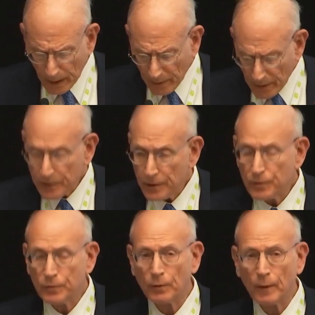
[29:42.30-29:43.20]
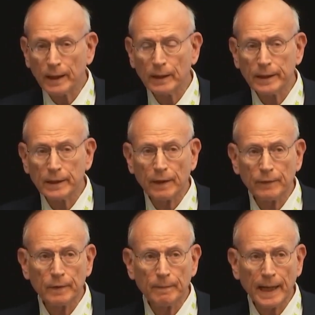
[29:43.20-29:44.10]
This is directly
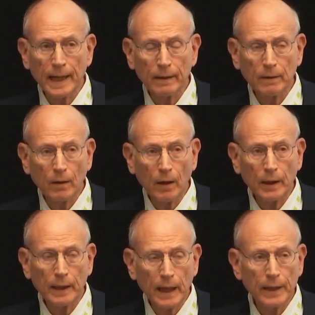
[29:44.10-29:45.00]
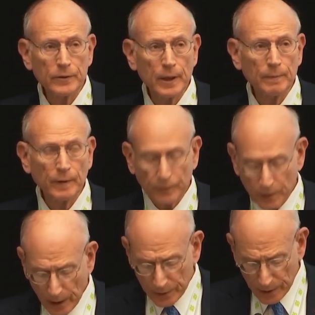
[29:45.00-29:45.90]
covered by our concept of
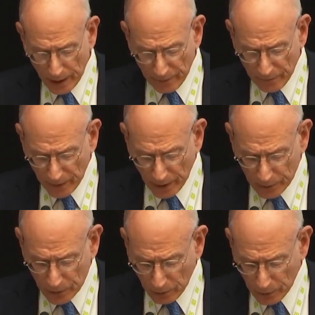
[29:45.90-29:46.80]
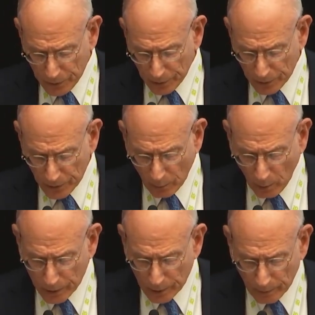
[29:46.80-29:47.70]
just and fair solutions in the
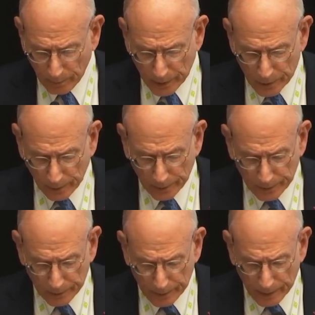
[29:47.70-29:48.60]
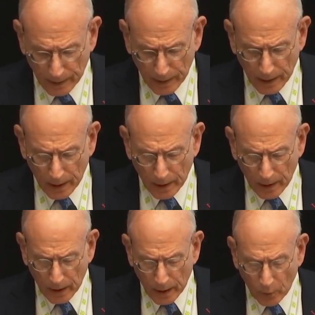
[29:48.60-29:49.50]
Washington Principles.
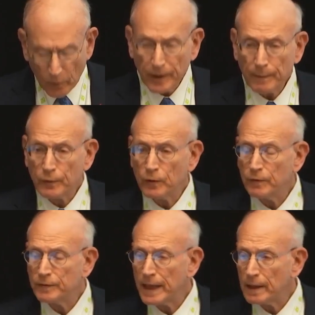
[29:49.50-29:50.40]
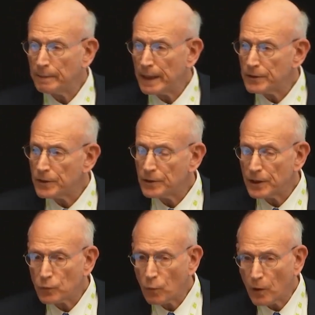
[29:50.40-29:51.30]
With improved databases,
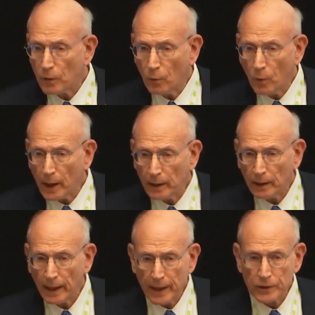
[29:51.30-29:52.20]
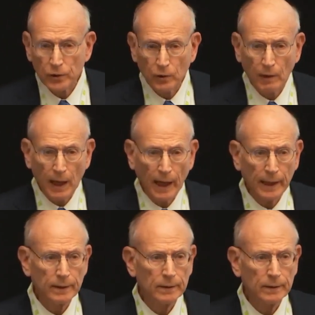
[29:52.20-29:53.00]
it's worth one last try